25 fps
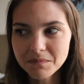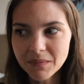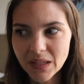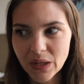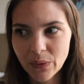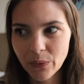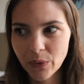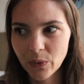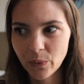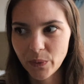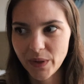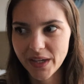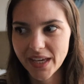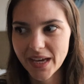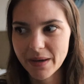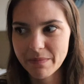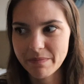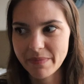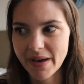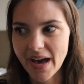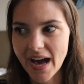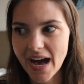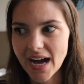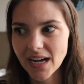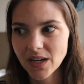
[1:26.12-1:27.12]
when we
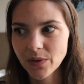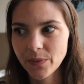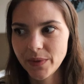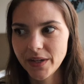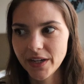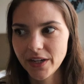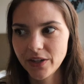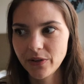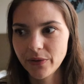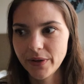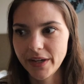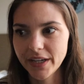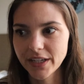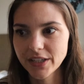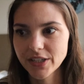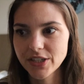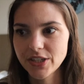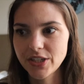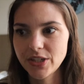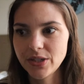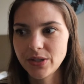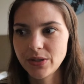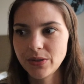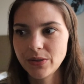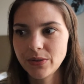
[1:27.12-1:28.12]
get back, we are going
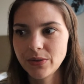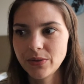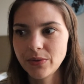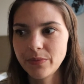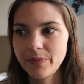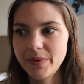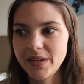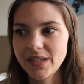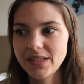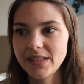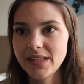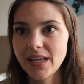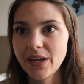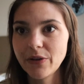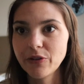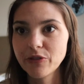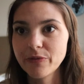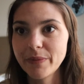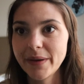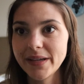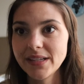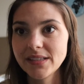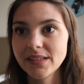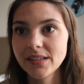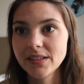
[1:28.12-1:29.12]
to be staying
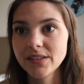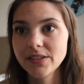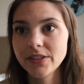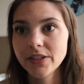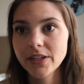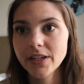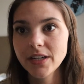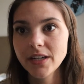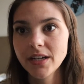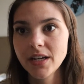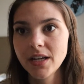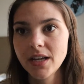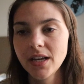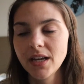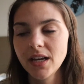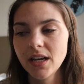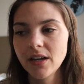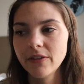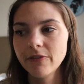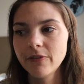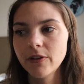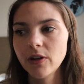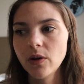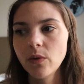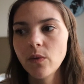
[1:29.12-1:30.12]
with my sister
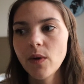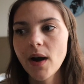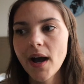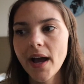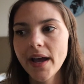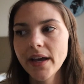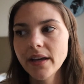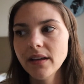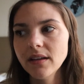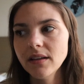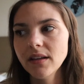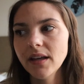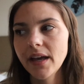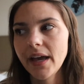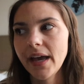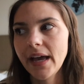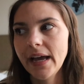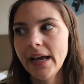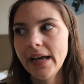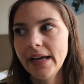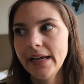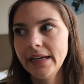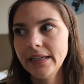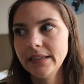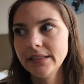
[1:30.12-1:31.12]
for a while,
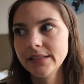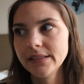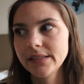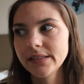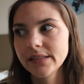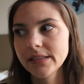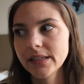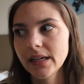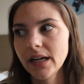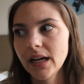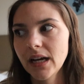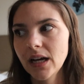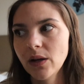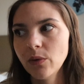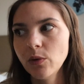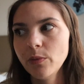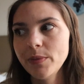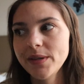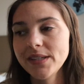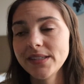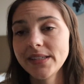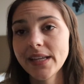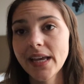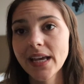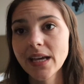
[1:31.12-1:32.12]
and we'll
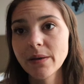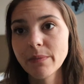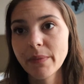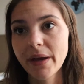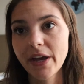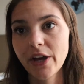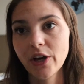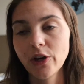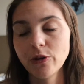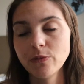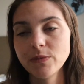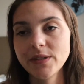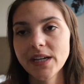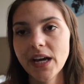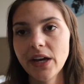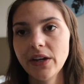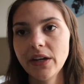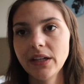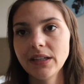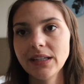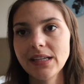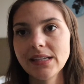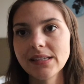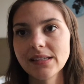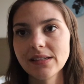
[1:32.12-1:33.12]
be staying in my hometown
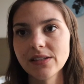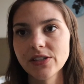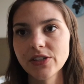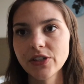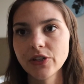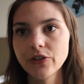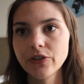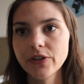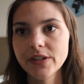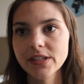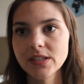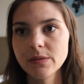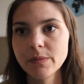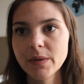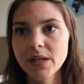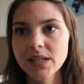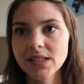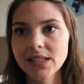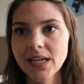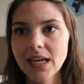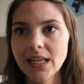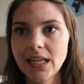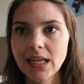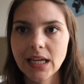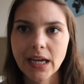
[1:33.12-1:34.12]
at least until
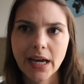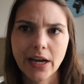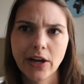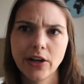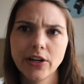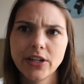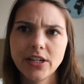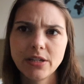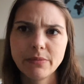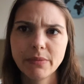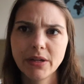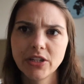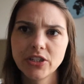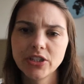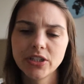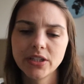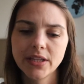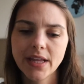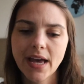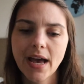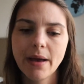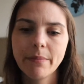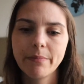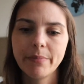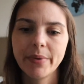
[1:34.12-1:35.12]
Christmas. I think I already
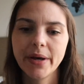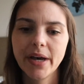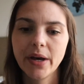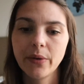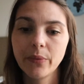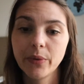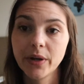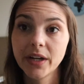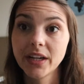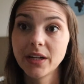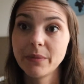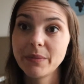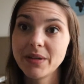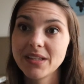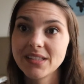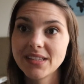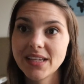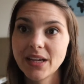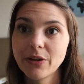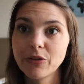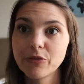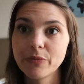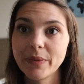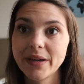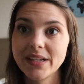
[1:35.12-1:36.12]
mentioned that, but we're gonna be
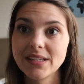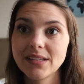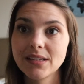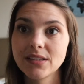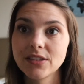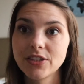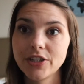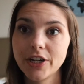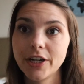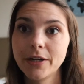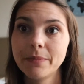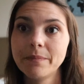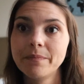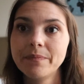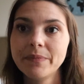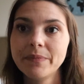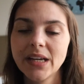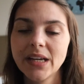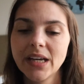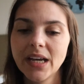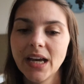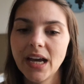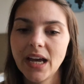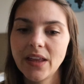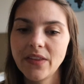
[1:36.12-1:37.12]
staying with my sister.
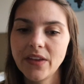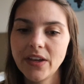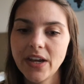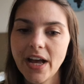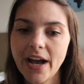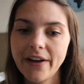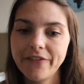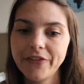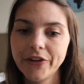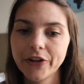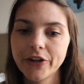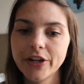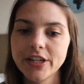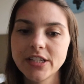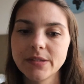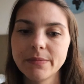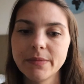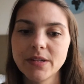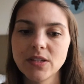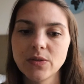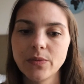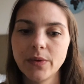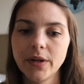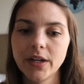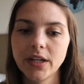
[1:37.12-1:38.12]
And then after
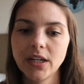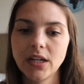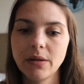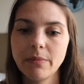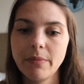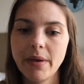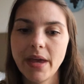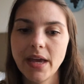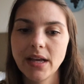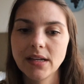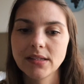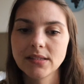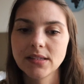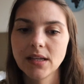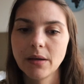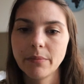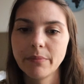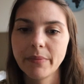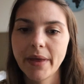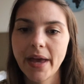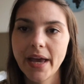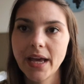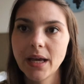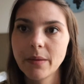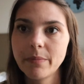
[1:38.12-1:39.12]
Christmas, we're gonna make
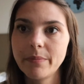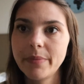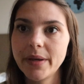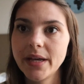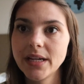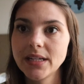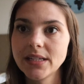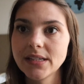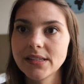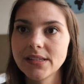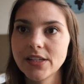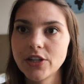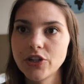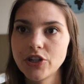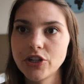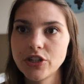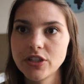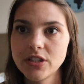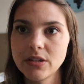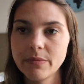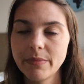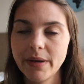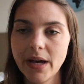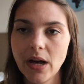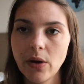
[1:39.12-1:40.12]
some like big
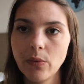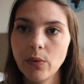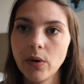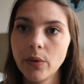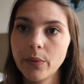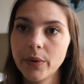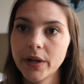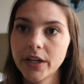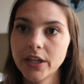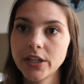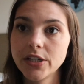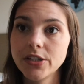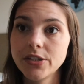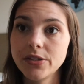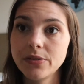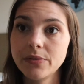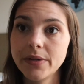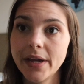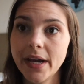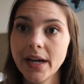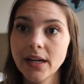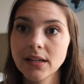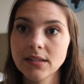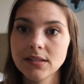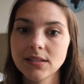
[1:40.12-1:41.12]
decisions about what we're gonna do
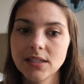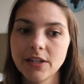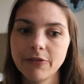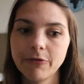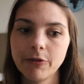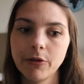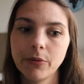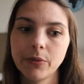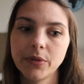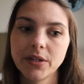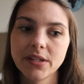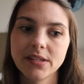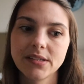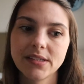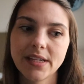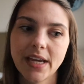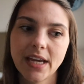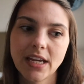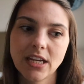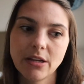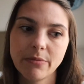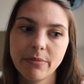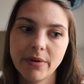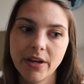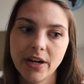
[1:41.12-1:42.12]
next, if we wanna
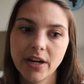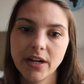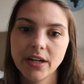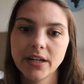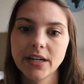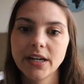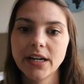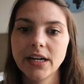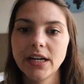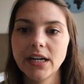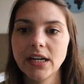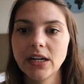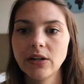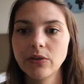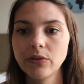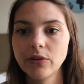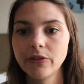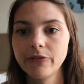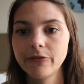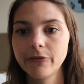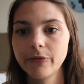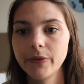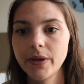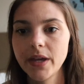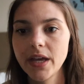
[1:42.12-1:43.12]
stay in America or
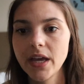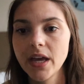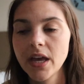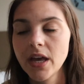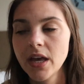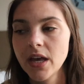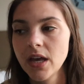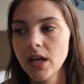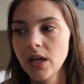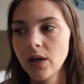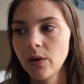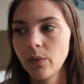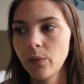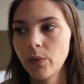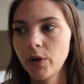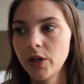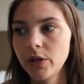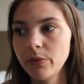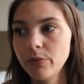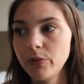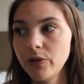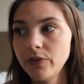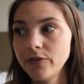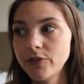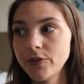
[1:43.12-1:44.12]
if we
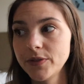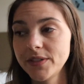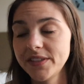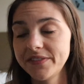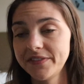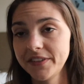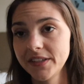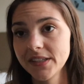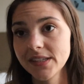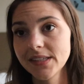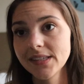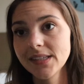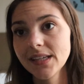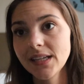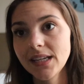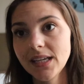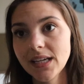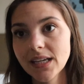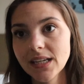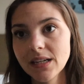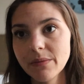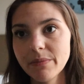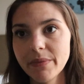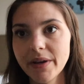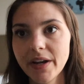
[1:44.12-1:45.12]
wanna move to a different
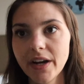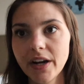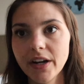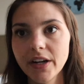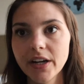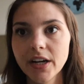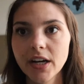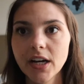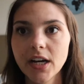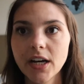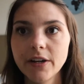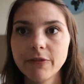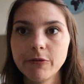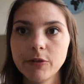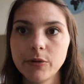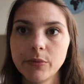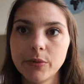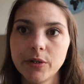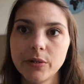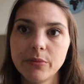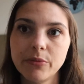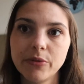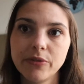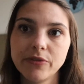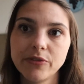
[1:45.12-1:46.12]
city in America, if we
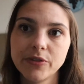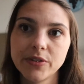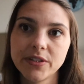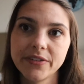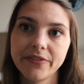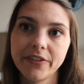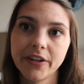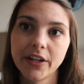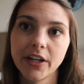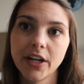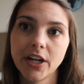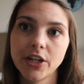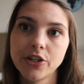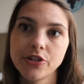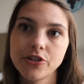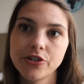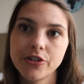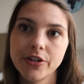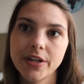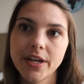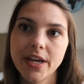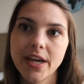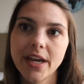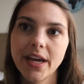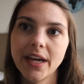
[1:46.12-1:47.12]
wanna move to a different
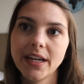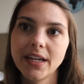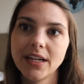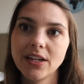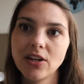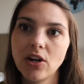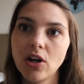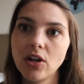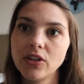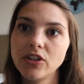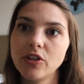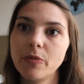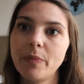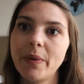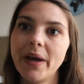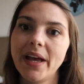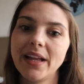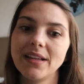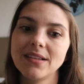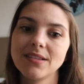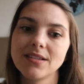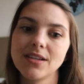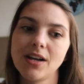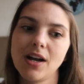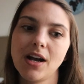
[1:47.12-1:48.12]
country, and it all
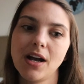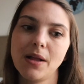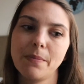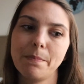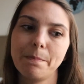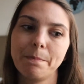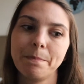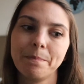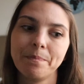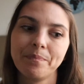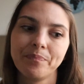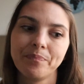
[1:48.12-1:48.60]
depends on